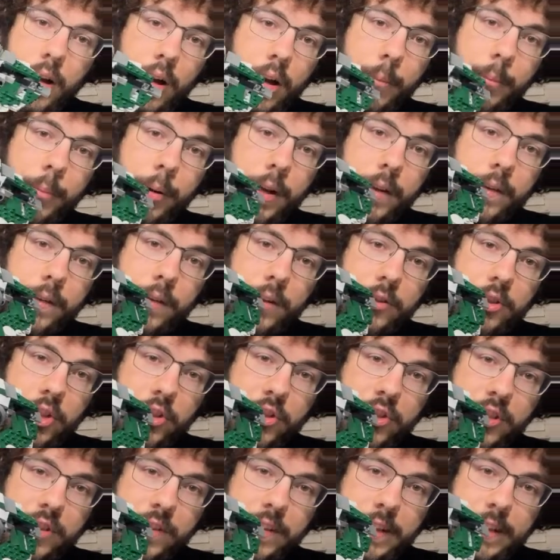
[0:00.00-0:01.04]
but it's such a
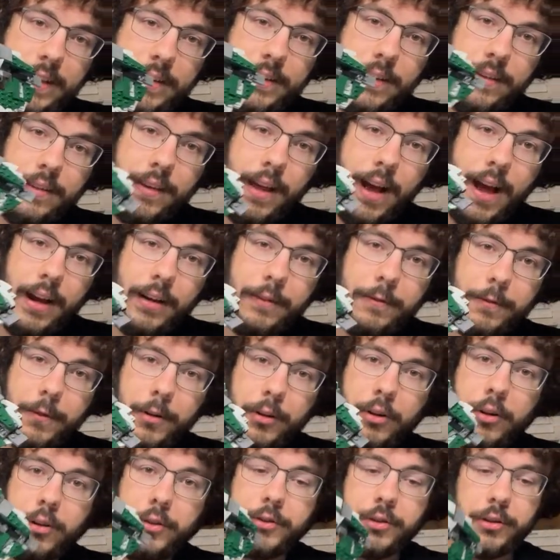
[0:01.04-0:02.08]
sleek design for
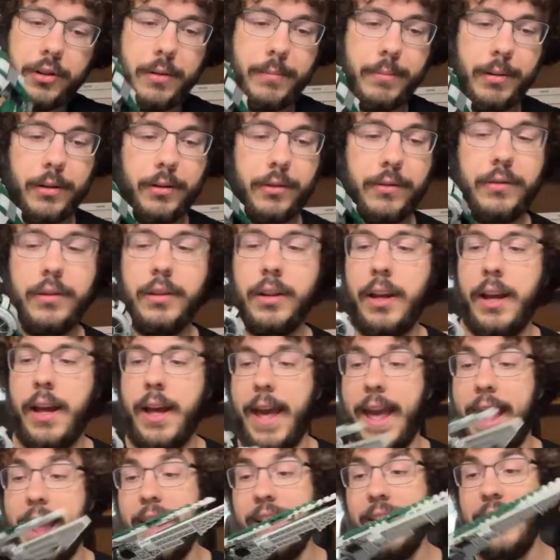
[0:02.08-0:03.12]
an alternate build.
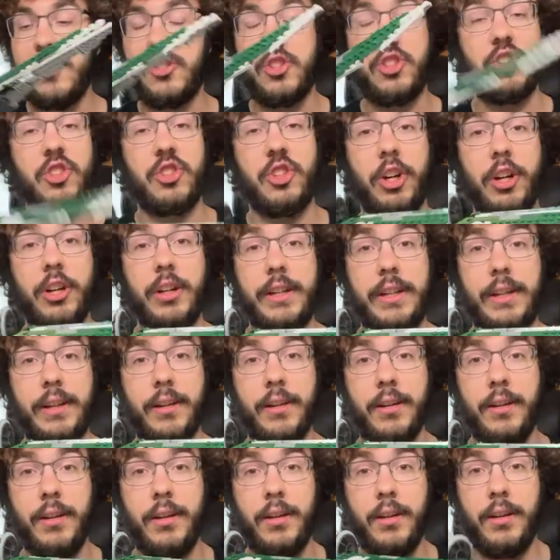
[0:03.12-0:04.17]
And it's sturdy.
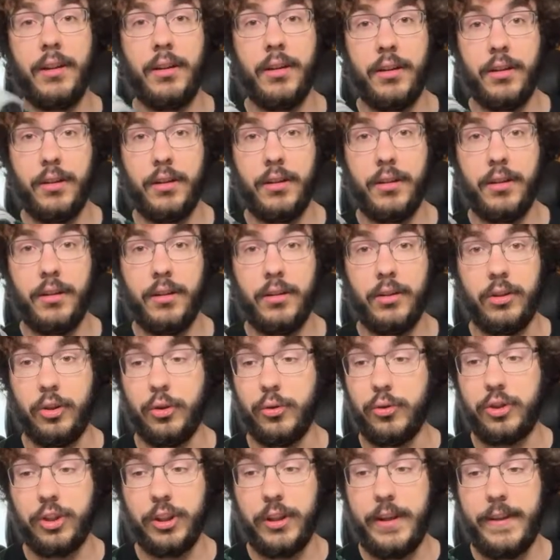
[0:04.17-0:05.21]

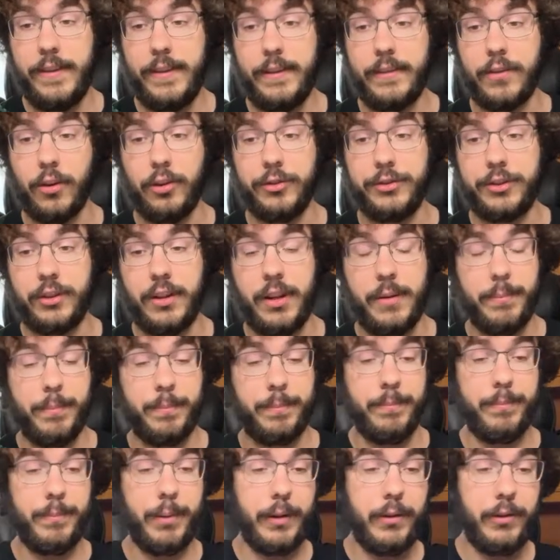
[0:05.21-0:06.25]
Usually these
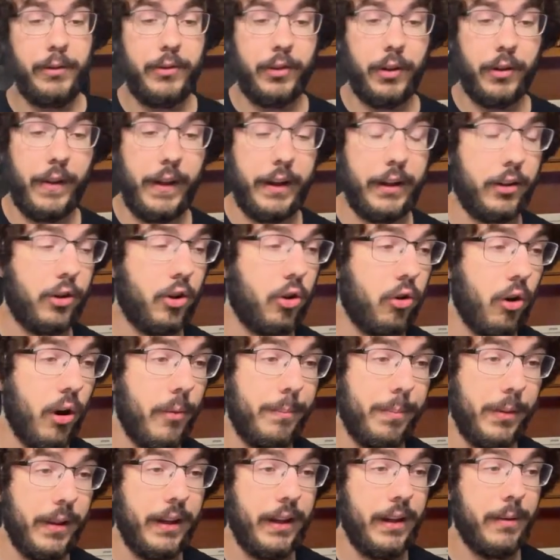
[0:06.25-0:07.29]
alternate builds are like
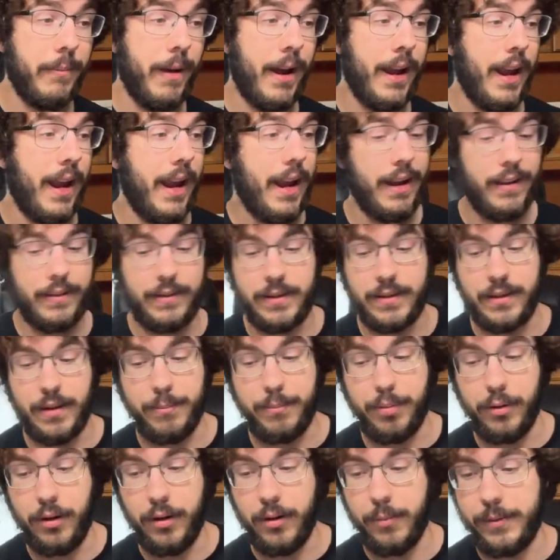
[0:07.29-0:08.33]
crumpling in my hands as I'm
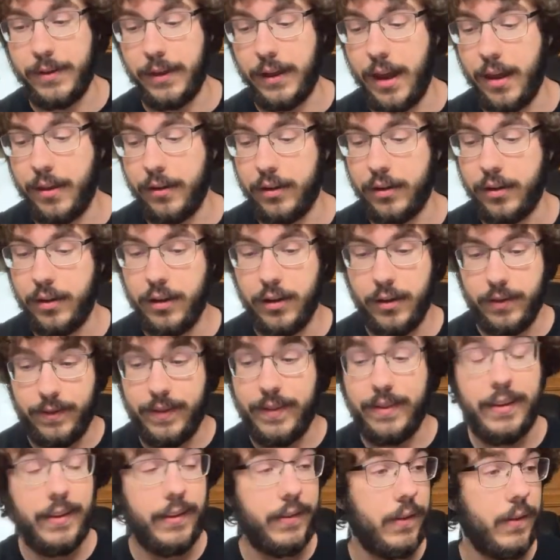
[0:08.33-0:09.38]
putting them together.
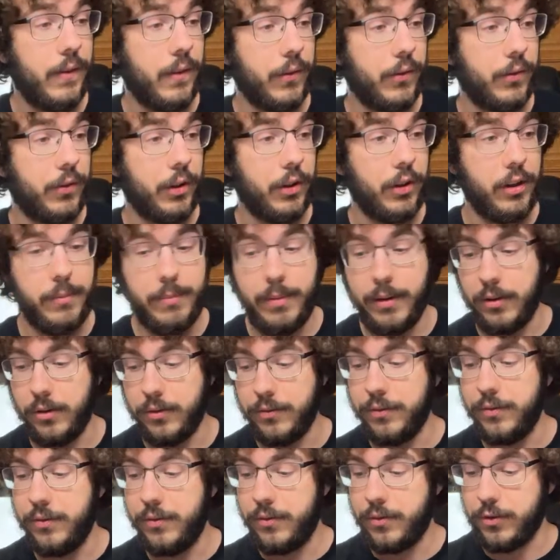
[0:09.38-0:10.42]
This is a sturdy build,
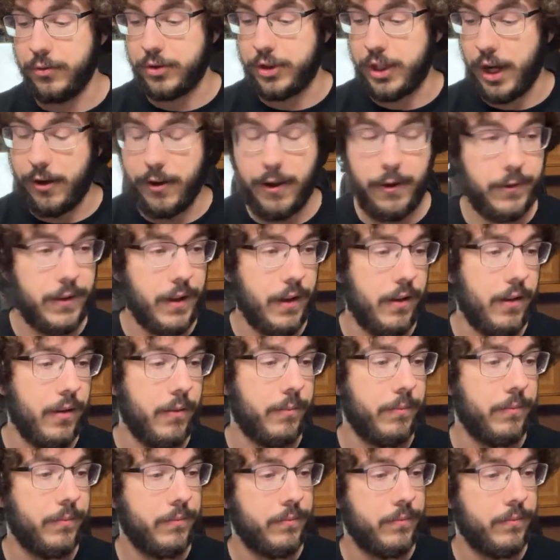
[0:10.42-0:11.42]
so shout out to him.